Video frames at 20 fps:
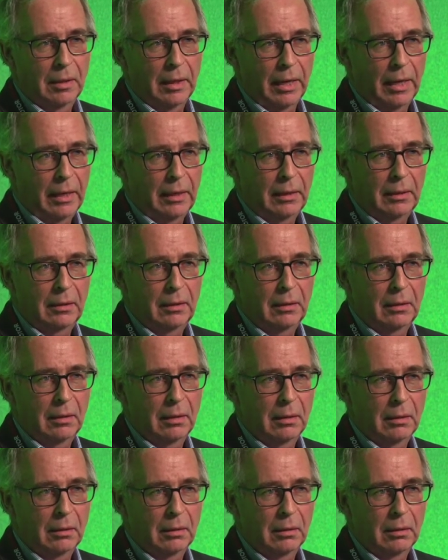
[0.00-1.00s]

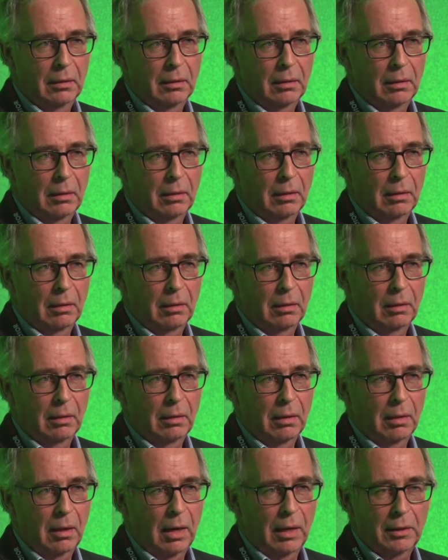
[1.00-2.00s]
then
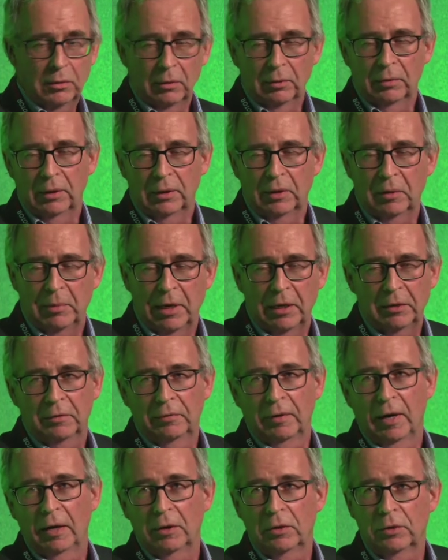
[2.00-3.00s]
I don't think the
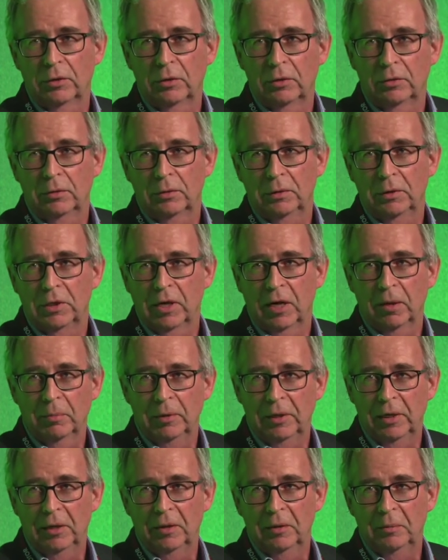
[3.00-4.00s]
manufacturer is going to
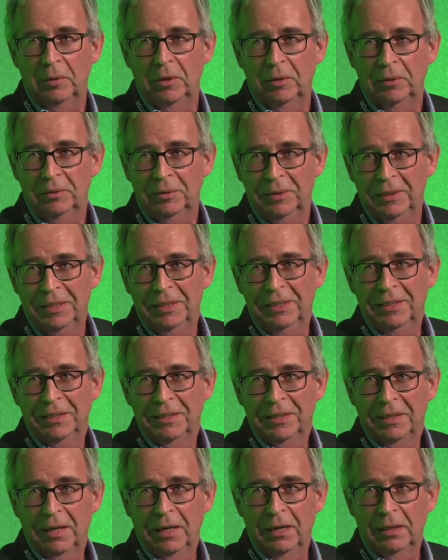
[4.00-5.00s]
terminate them all.
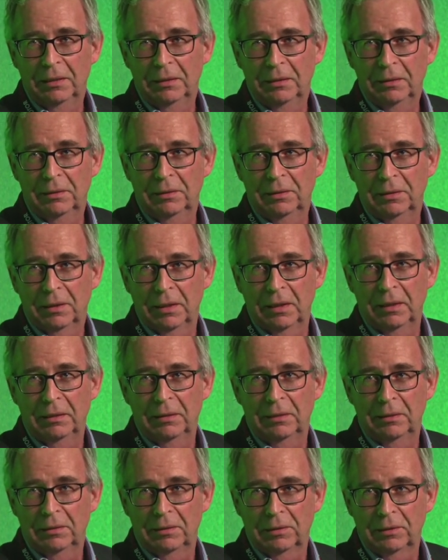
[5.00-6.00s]
Yeah. And
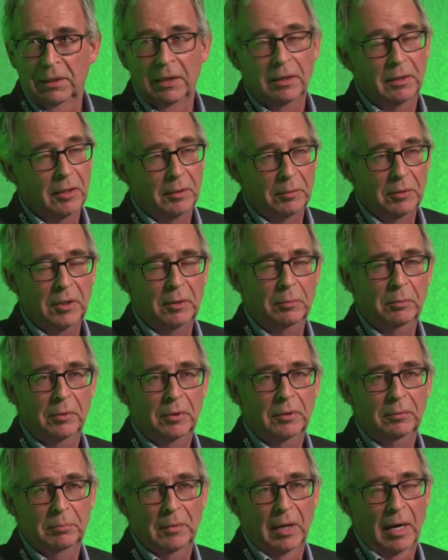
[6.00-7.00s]
say
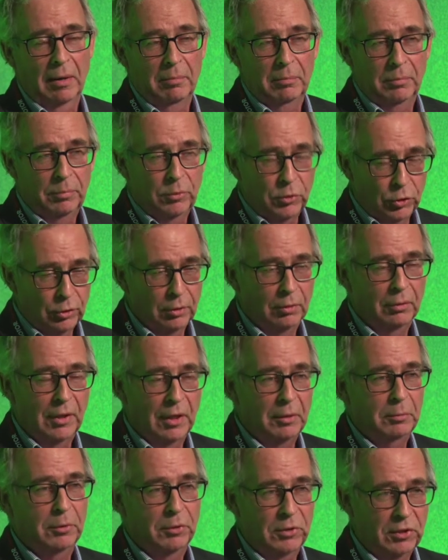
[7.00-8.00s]
I'm
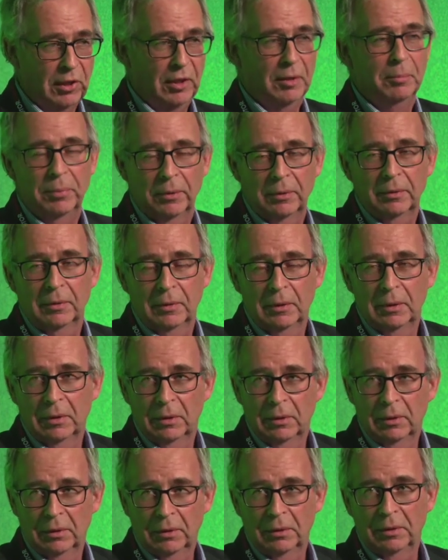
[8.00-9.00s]
sure they will slip
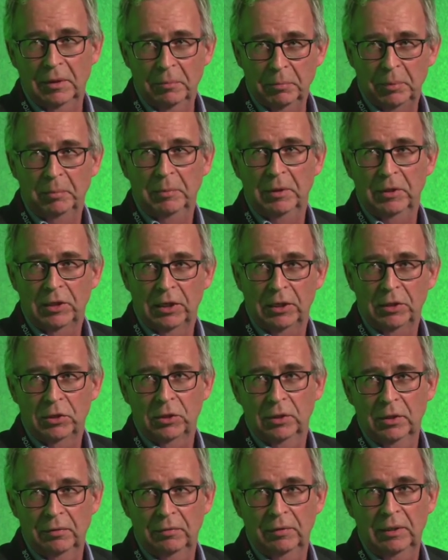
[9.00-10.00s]
the
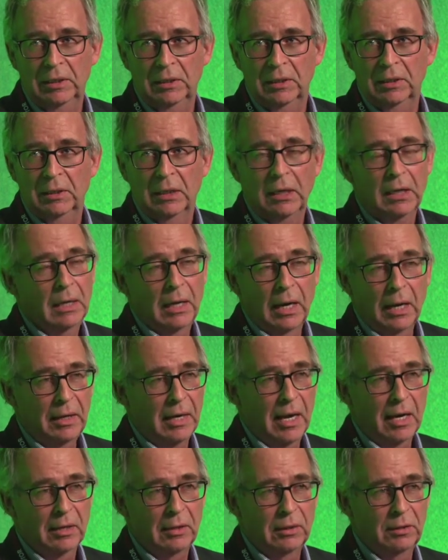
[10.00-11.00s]
implementation if needed,
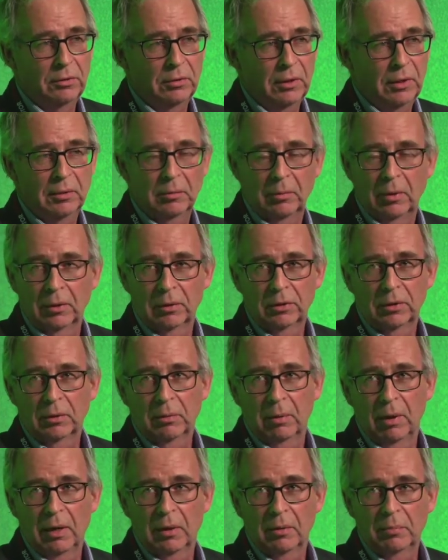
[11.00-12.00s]
and that is really what's
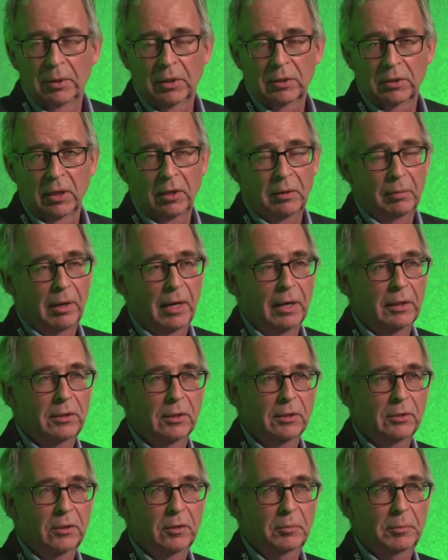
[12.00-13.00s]
required, because
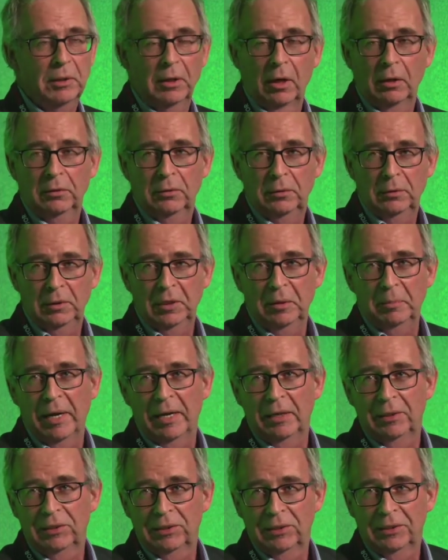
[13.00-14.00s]
otherwise it's going to be an unholy
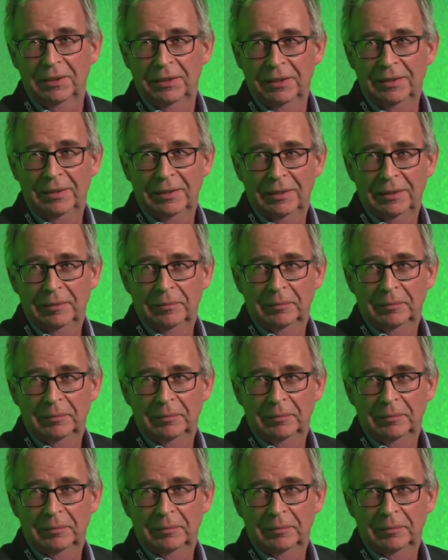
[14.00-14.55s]
mess. Yeah,